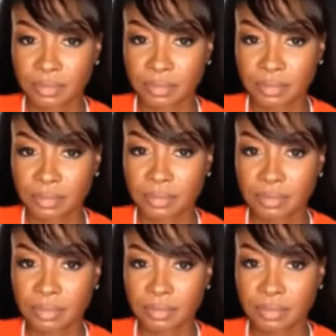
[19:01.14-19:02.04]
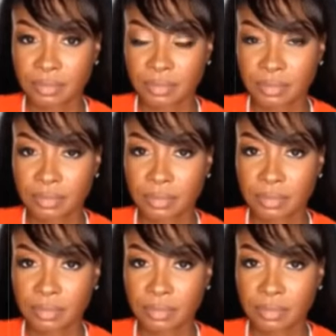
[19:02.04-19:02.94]

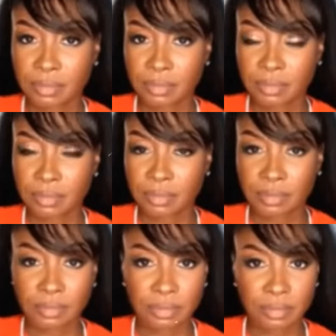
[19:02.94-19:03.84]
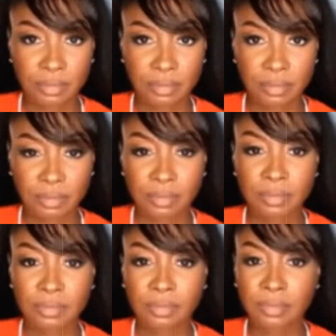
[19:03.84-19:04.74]

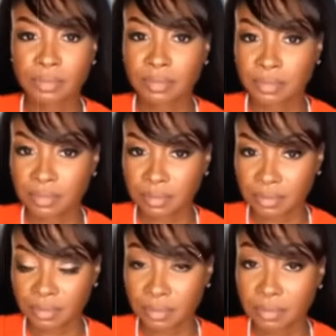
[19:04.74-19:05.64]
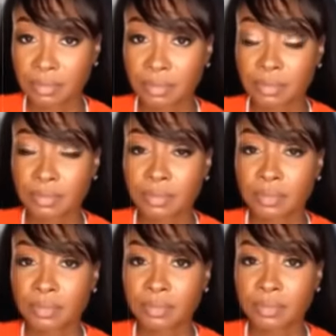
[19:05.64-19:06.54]

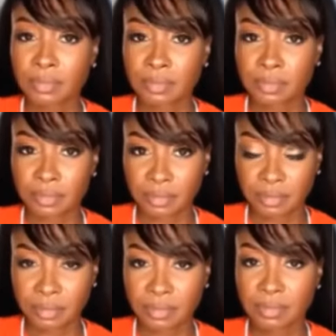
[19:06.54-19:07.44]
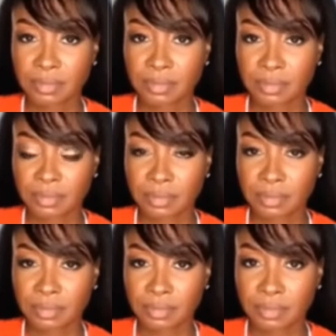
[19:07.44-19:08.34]
This person isn't speaking.